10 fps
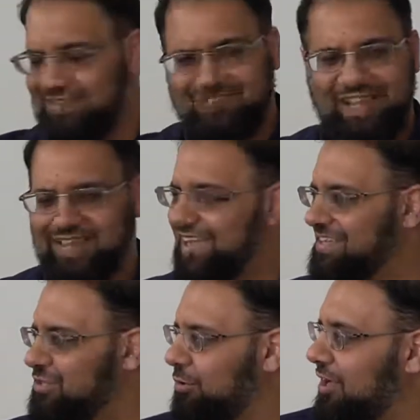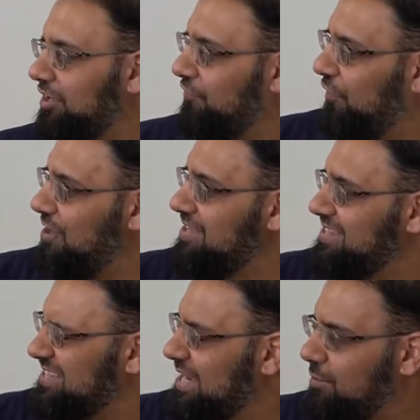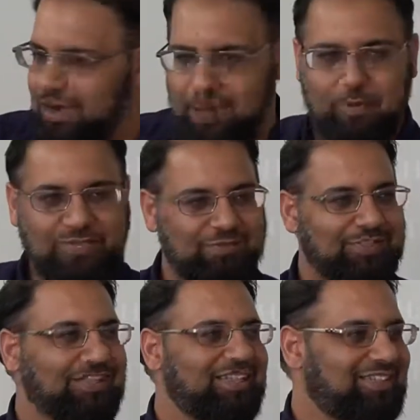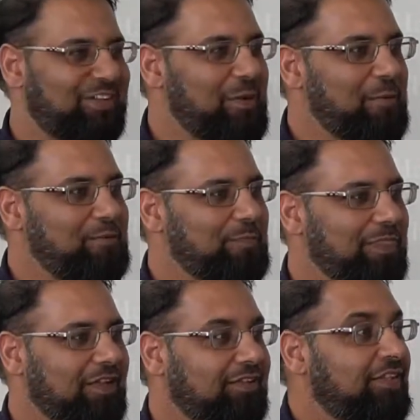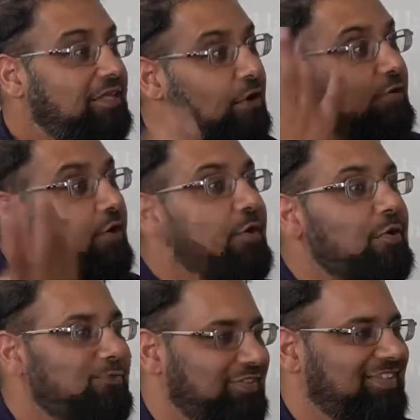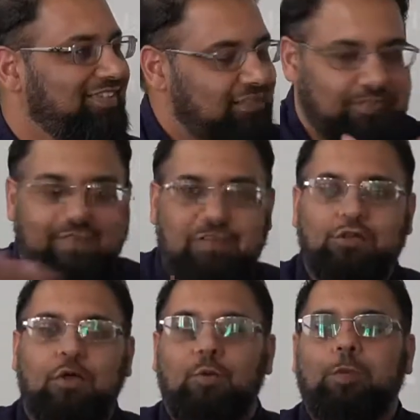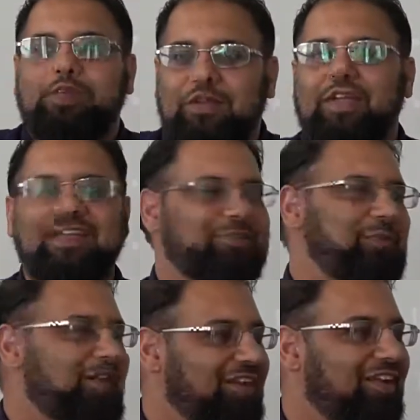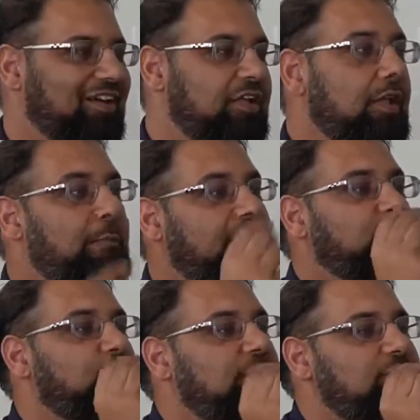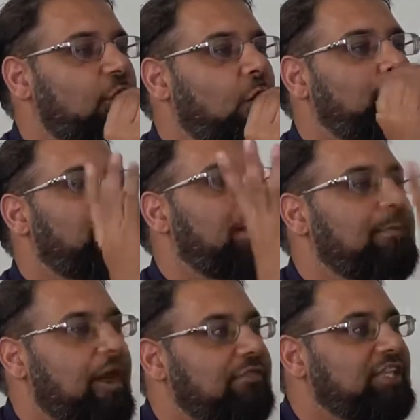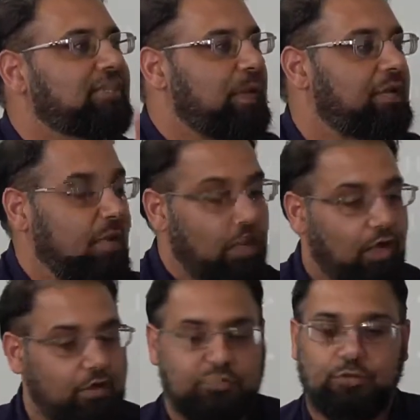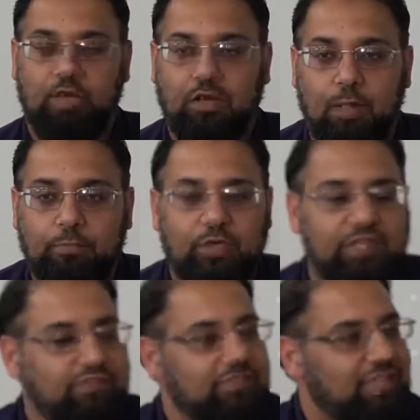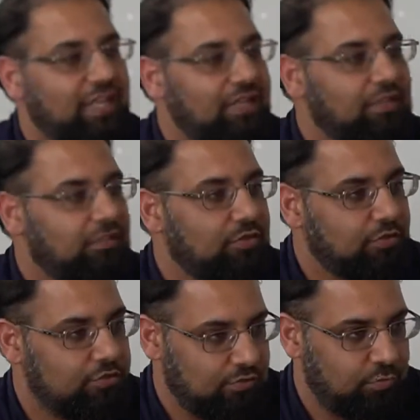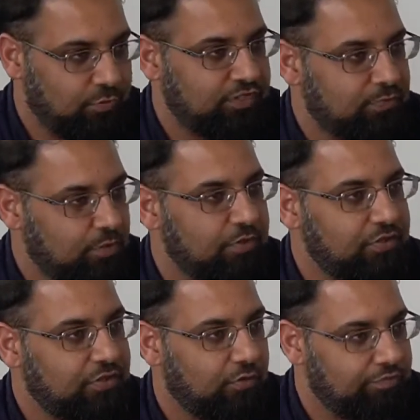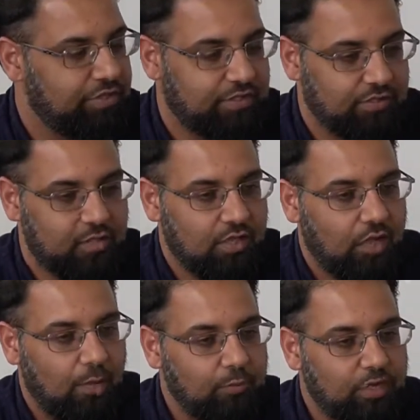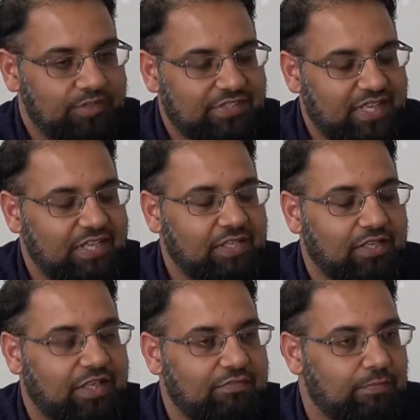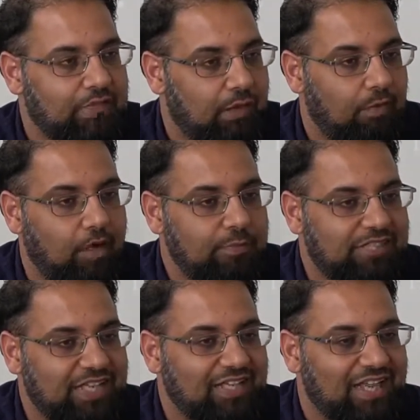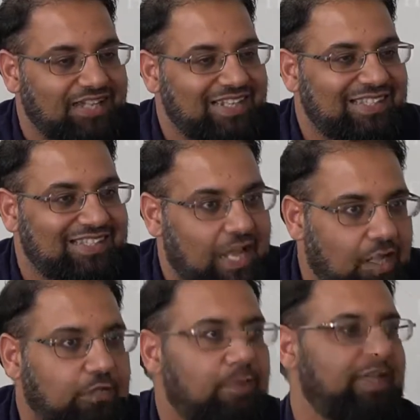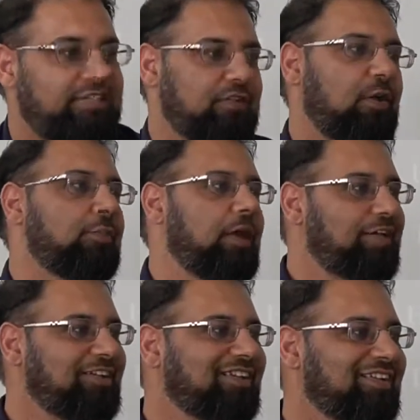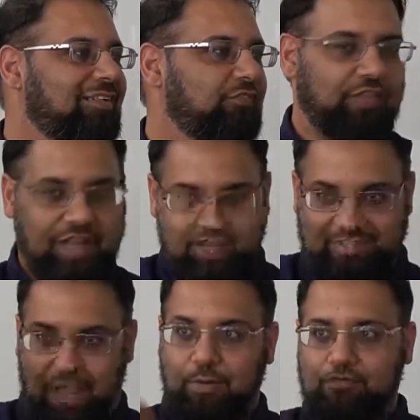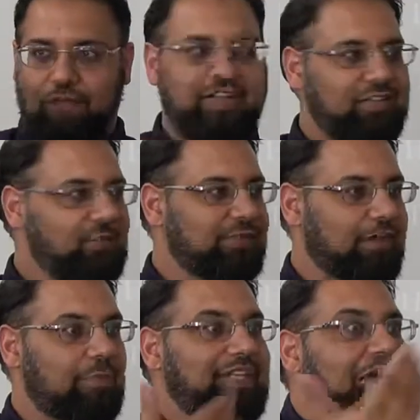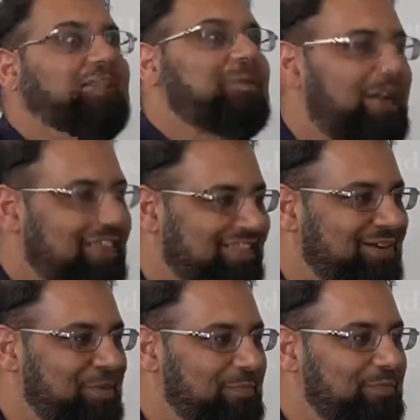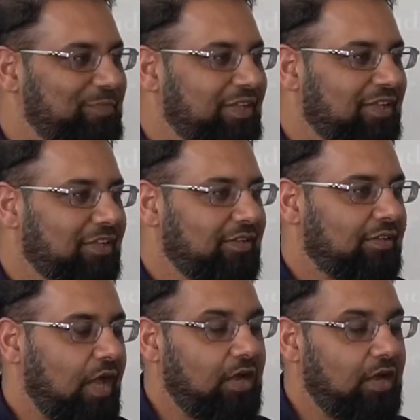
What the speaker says: that geezer's got his foot in the sink. What kind of Muslims are this? They don't know. They don't know what we're doing, subhanAllah. Because we've not opened our mouths and explained. SubhanAllah, I'm not even saying to Muslim community of Britain, I'm not even saying give them dawah. I'm saying at least tell them about Islam, man. Yeah. Forget dawah inviting them Islam, tell them about Islam. And